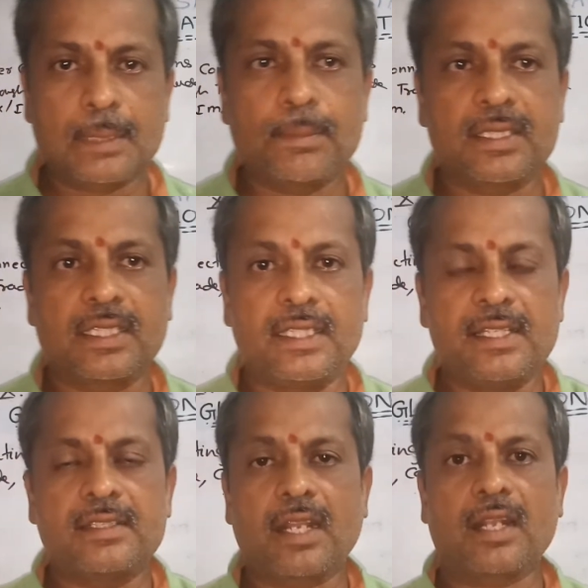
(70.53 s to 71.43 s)
but
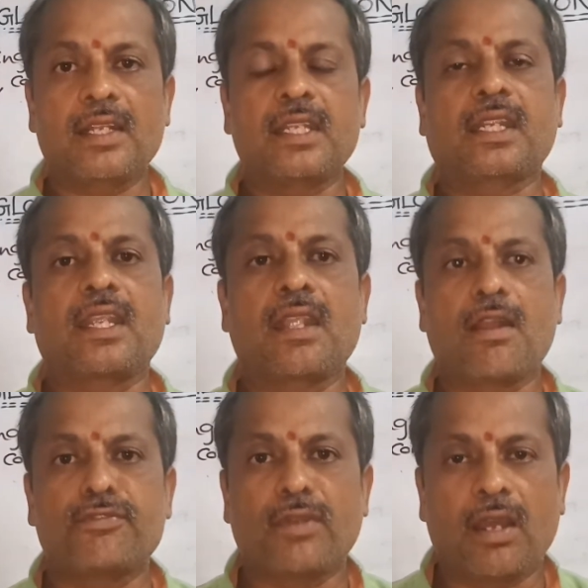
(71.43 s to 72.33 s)
interlinking
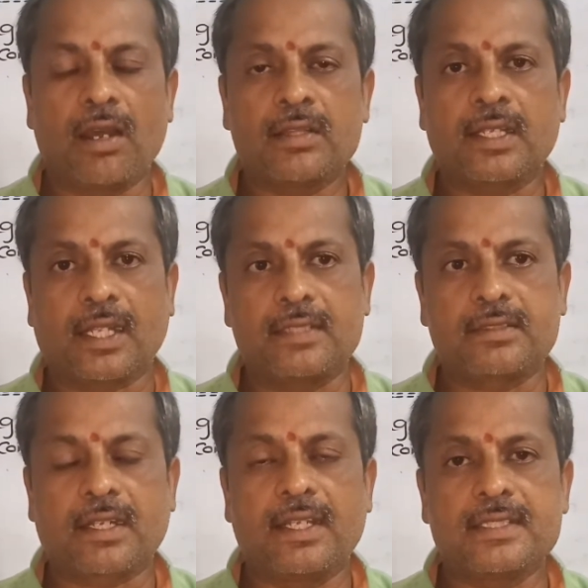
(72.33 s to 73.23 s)
of all the
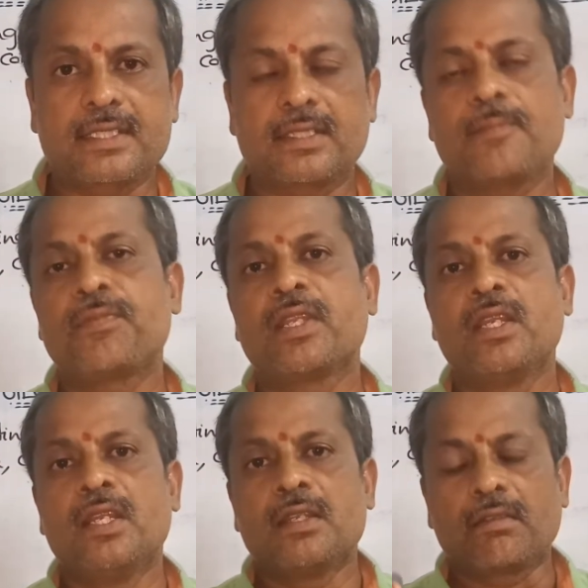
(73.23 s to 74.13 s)
countries
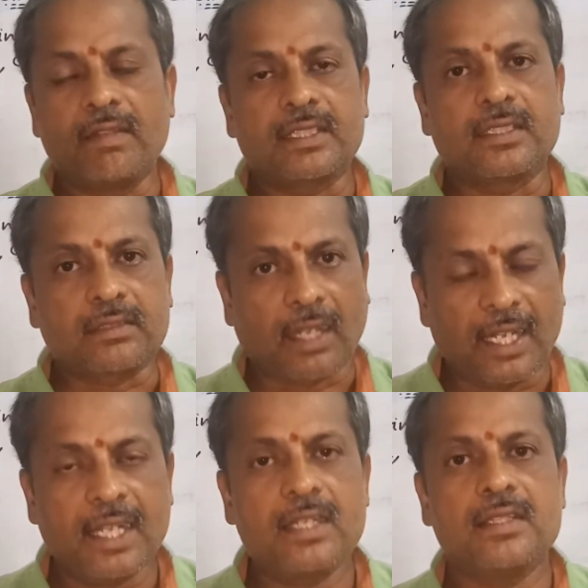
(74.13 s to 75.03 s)
with
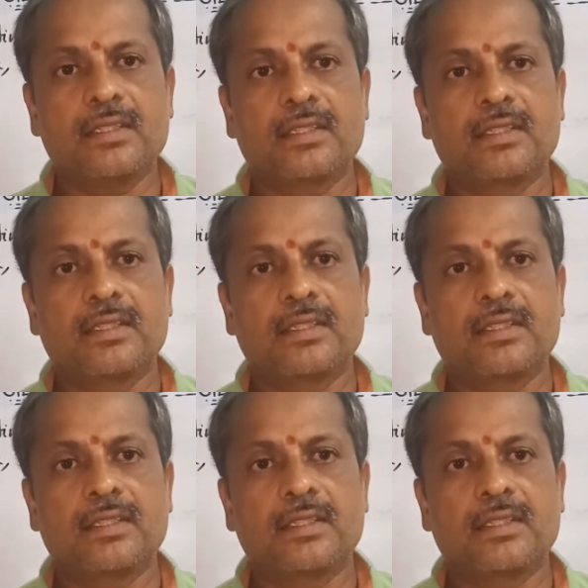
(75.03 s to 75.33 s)
trade,